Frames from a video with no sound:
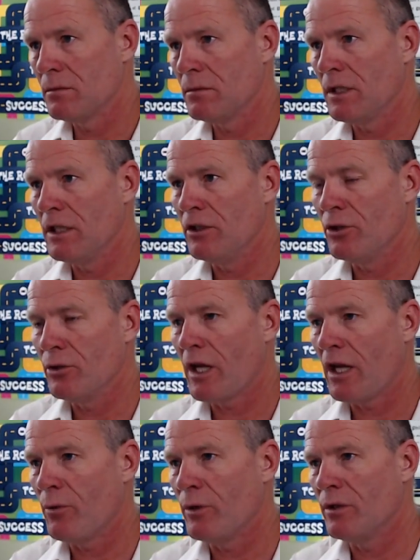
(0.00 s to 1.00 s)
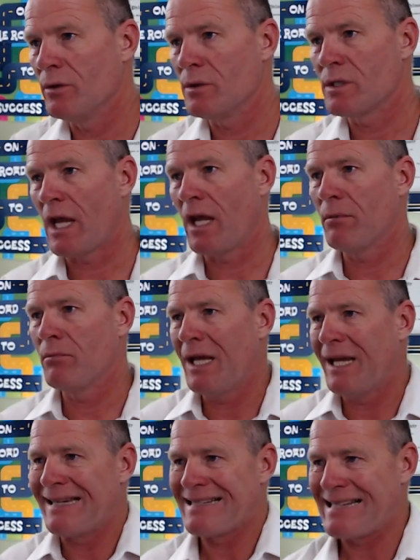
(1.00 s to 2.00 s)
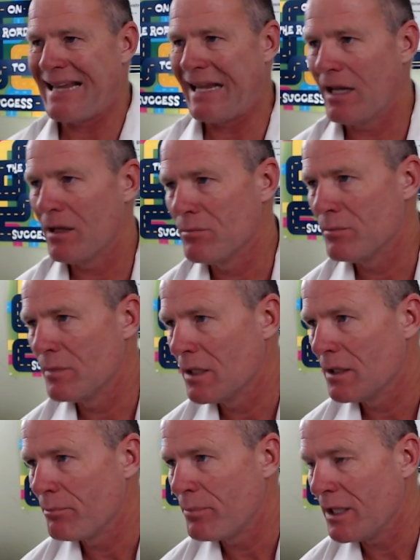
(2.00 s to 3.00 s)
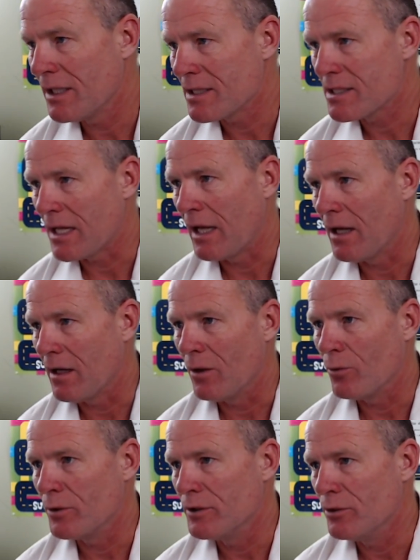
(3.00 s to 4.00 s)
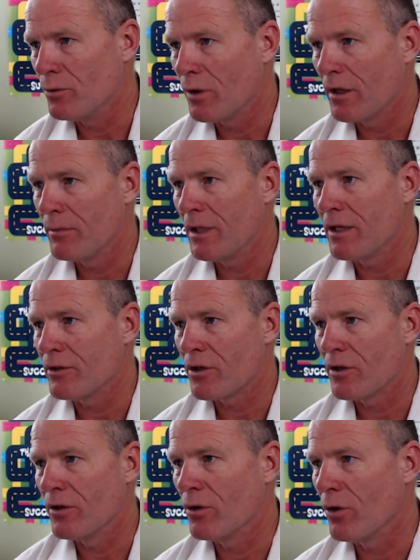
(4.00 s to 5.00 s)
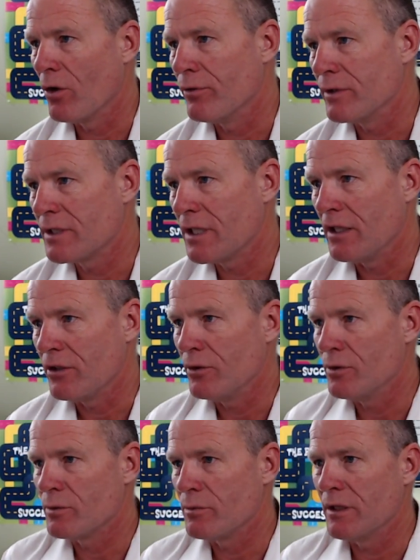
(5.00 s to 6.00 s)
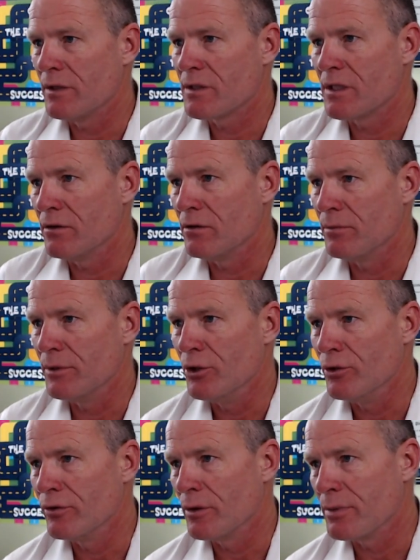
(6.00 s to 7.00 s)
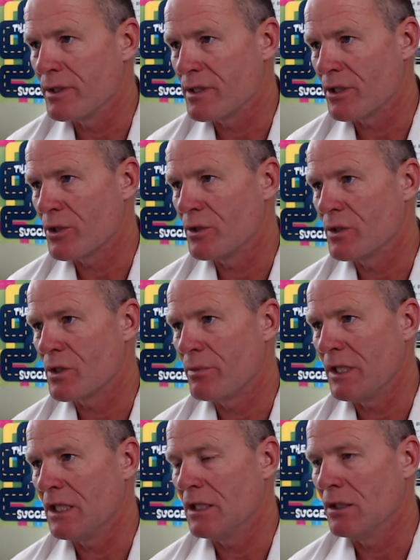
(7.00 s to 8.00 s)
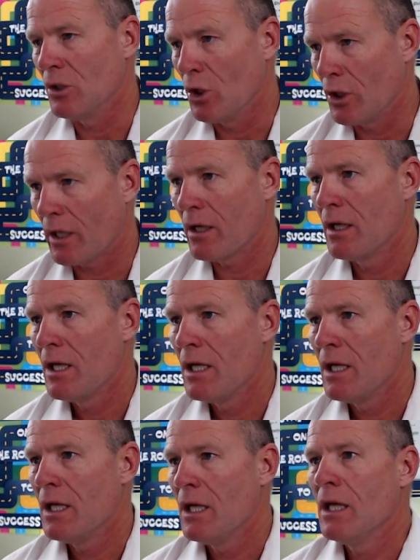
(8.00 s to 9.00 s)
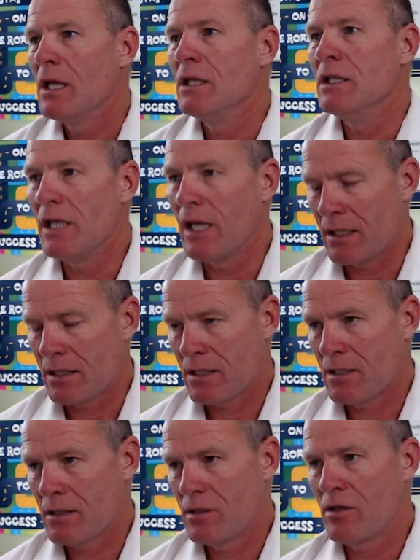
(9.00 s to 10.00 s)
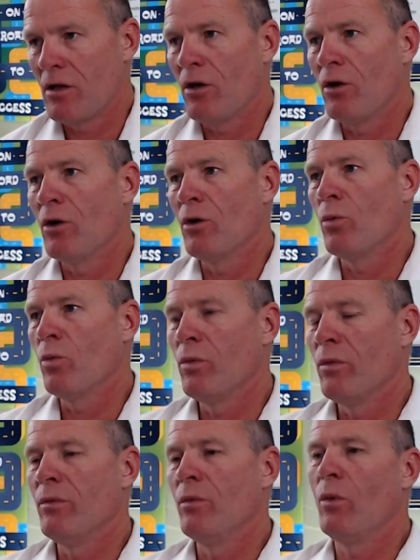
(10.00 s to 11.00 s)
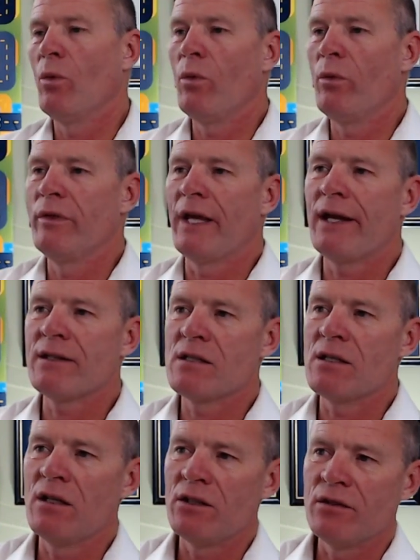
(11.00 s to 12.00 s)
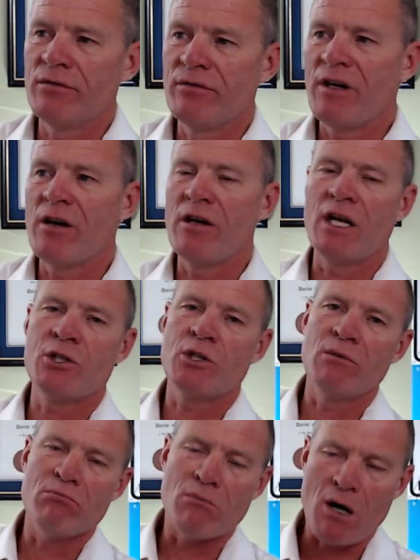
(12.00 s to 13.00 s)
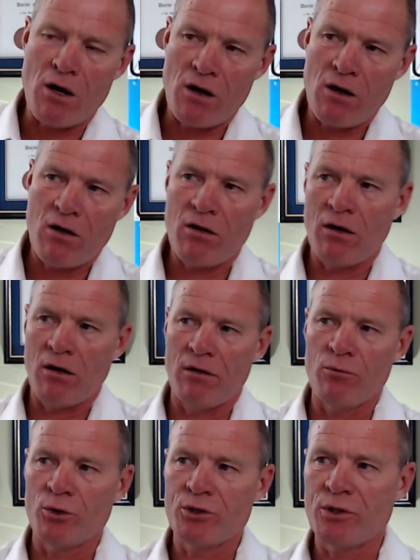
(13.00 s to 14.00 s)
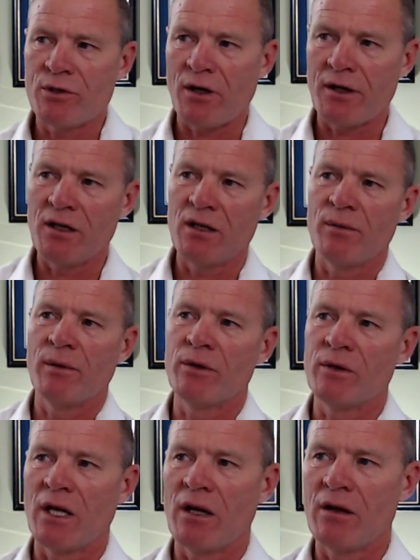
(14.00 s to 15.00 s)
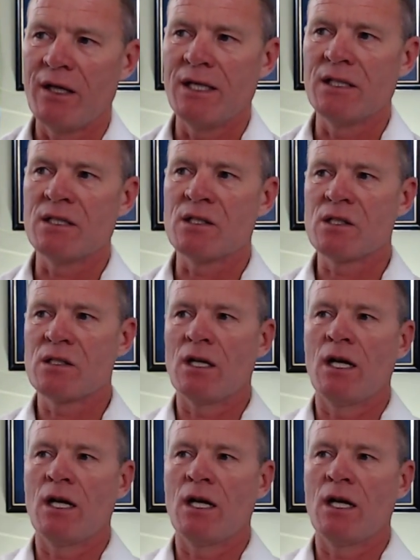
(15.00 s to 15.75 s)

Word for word: In the UK we use MSM PSL when you want to make a turn or overtake. Use mirror signal, maneuver, position, speed, look. Yes, so that's another variation, Mark, on what you're talking about. There is